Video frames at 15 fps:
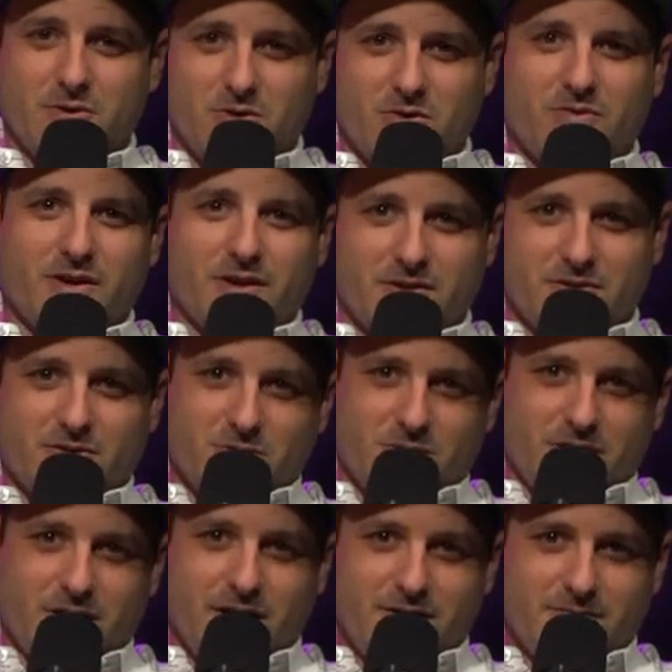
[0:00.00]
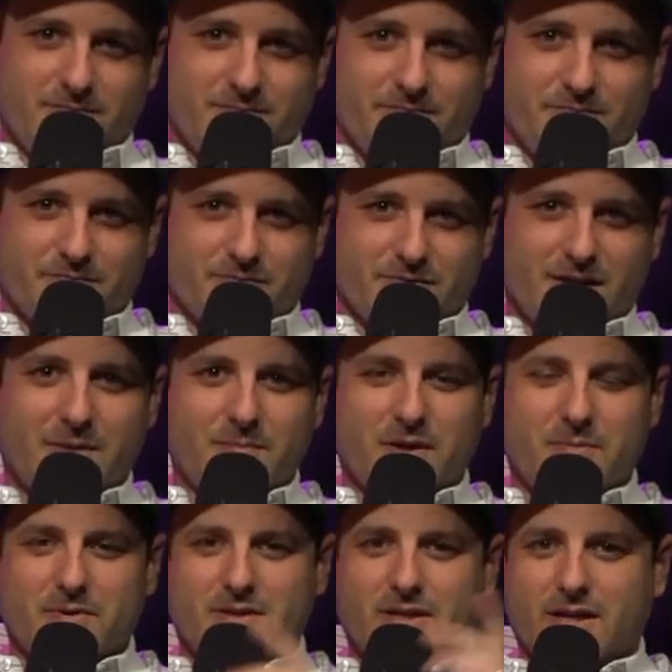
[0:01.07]
if I could do that. That
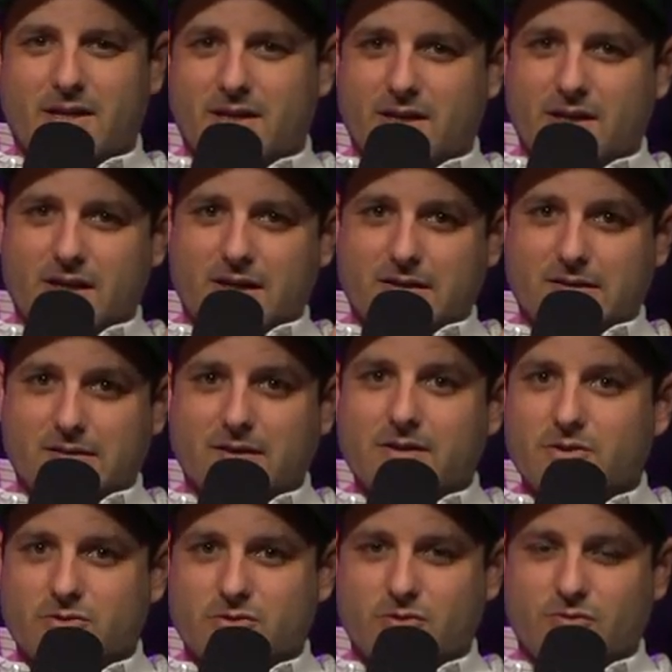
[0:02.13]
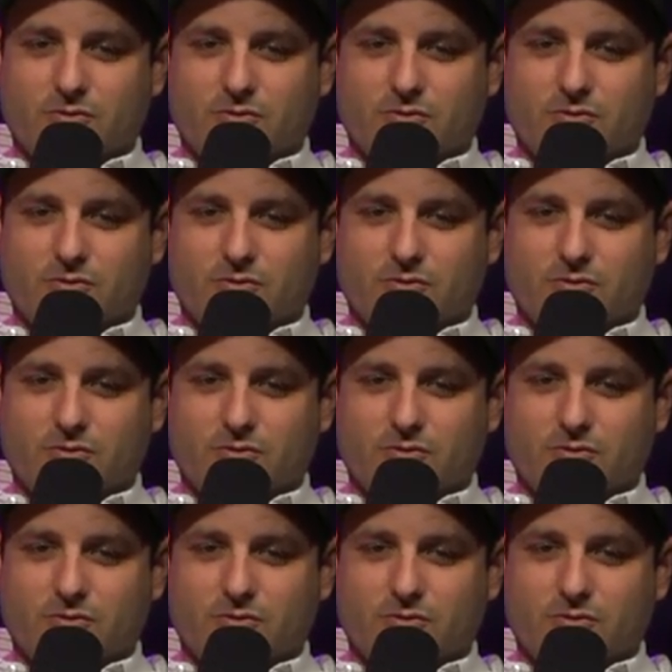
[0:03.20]
might be taking it a little too far.